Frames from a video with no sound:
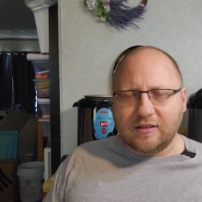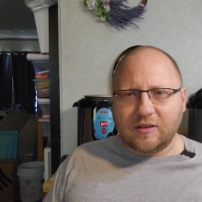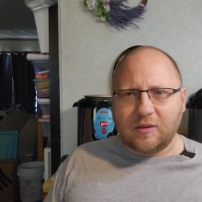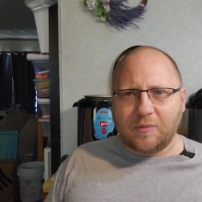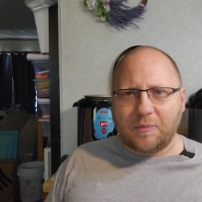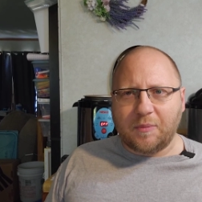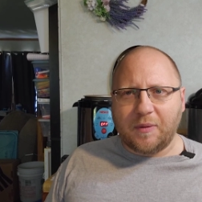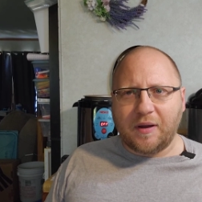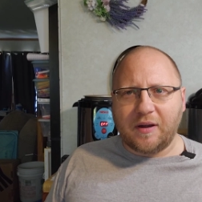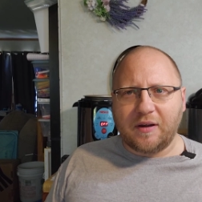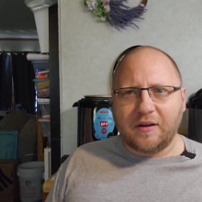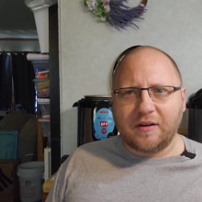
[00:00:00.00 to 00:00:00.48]

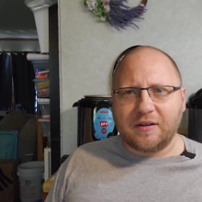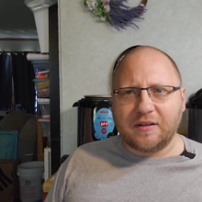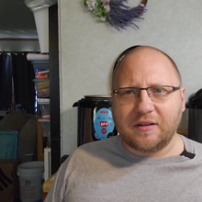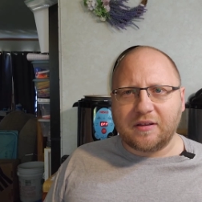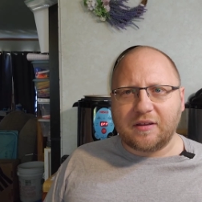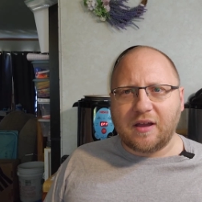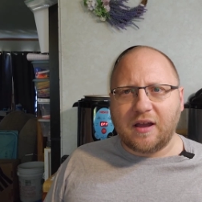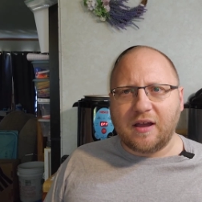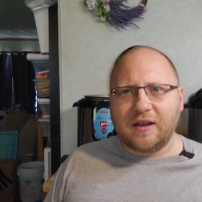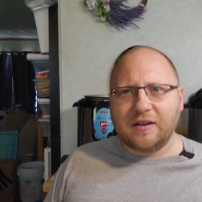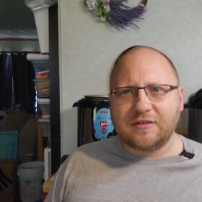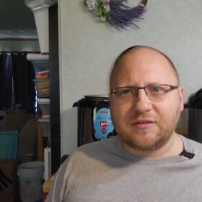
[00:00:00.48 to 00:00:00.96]
Comparing
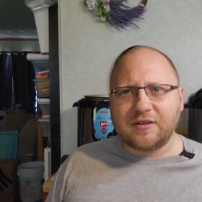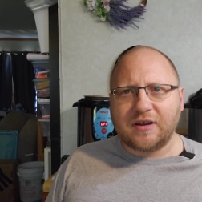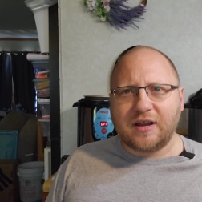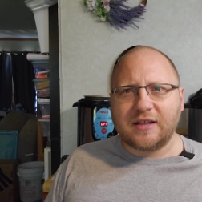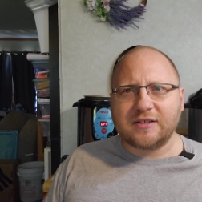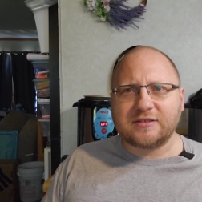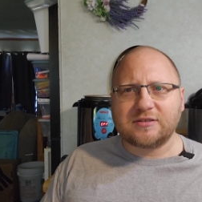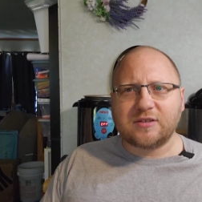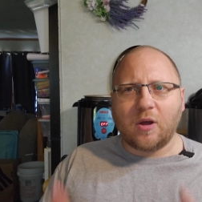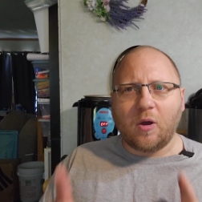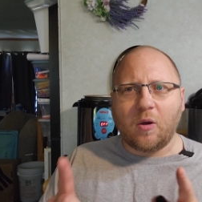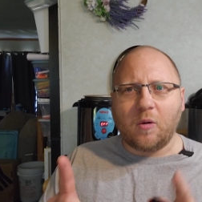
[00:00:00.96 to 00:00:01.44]
and
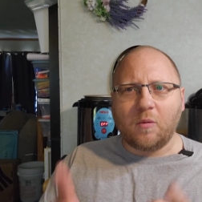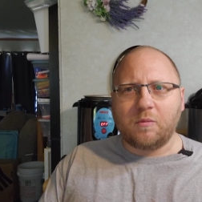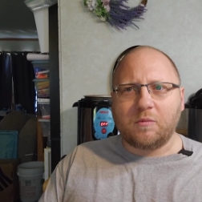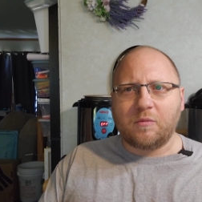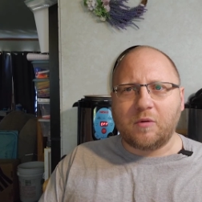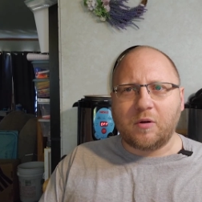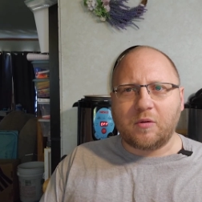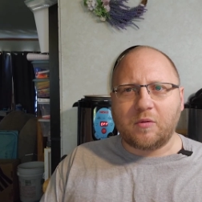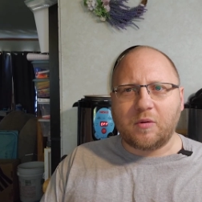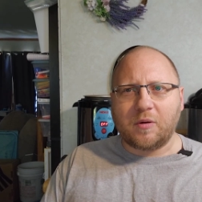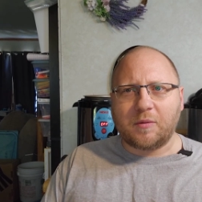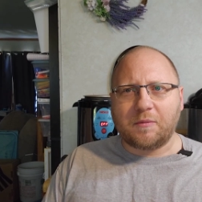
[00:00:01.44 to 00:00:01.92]
contrast. Oh,
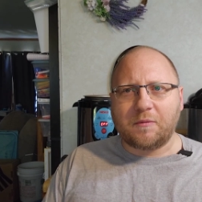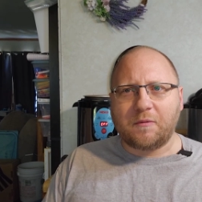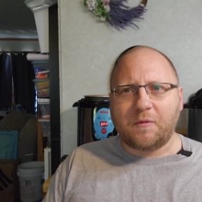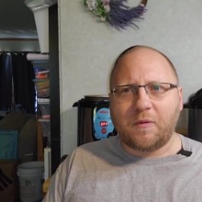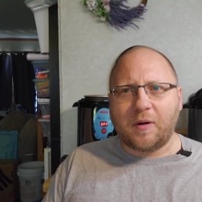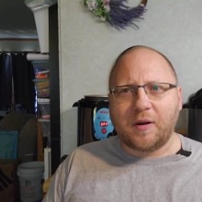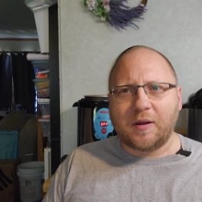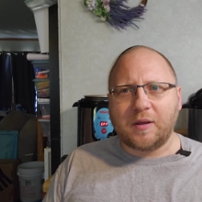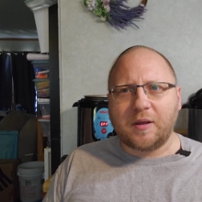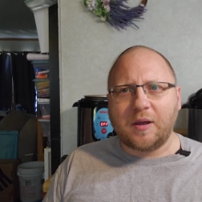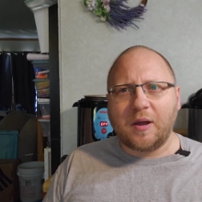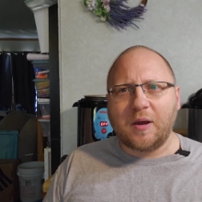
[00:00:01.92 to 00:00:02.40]
real quick
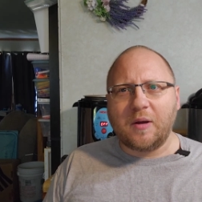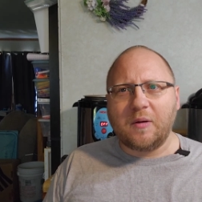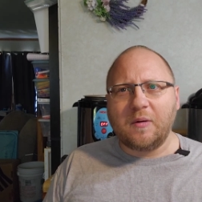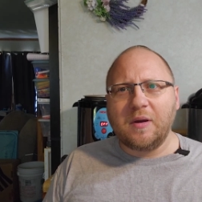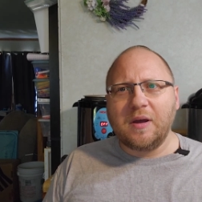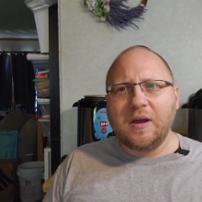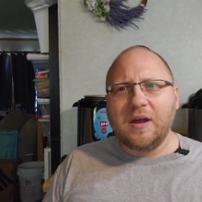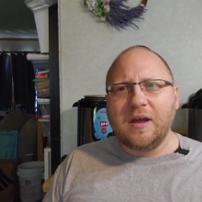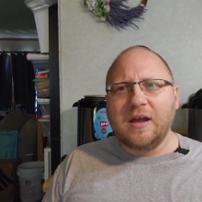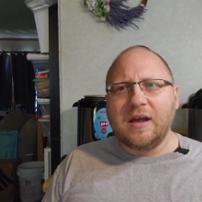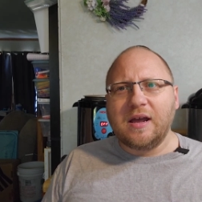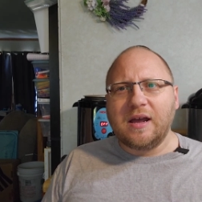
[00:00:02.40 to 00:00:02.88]
before I
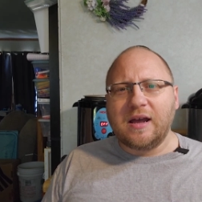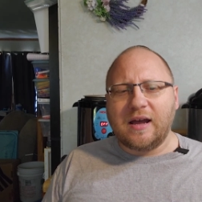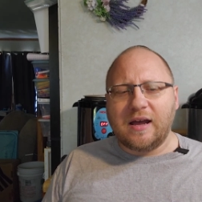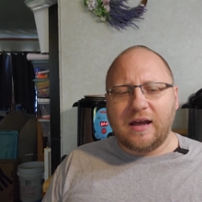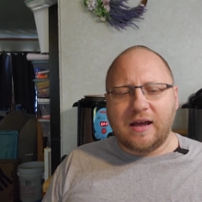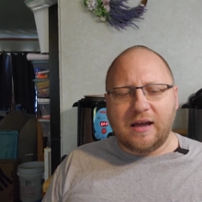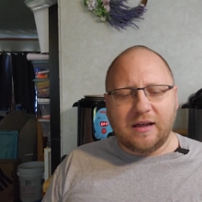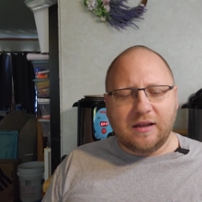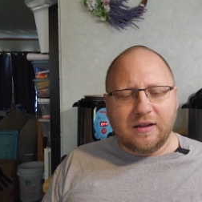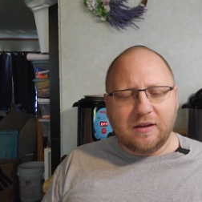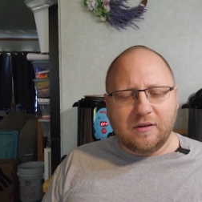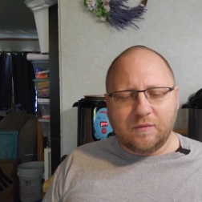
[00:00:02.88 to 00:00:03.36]
go,
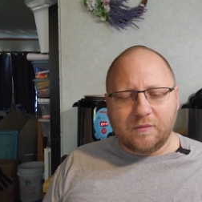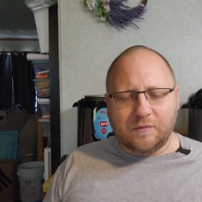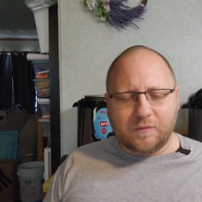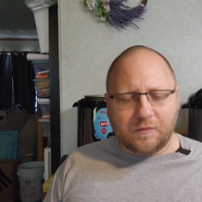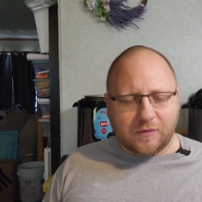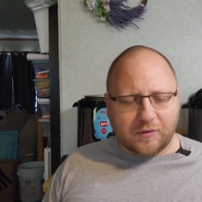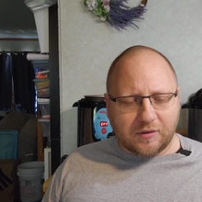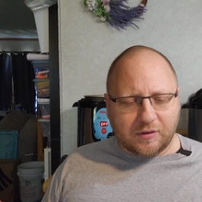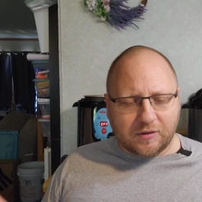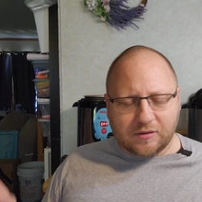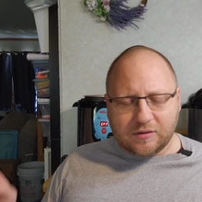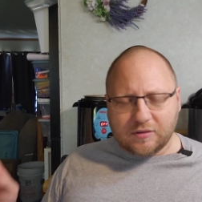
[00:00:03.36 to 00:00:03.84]
uh,
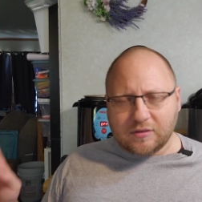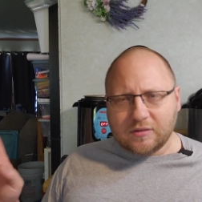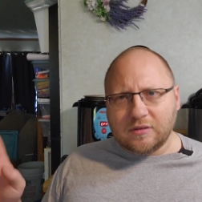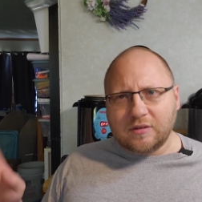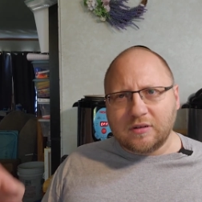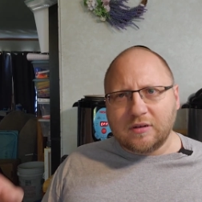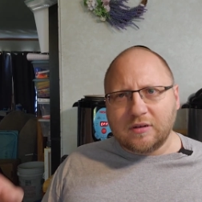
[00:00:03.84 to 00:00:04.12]
for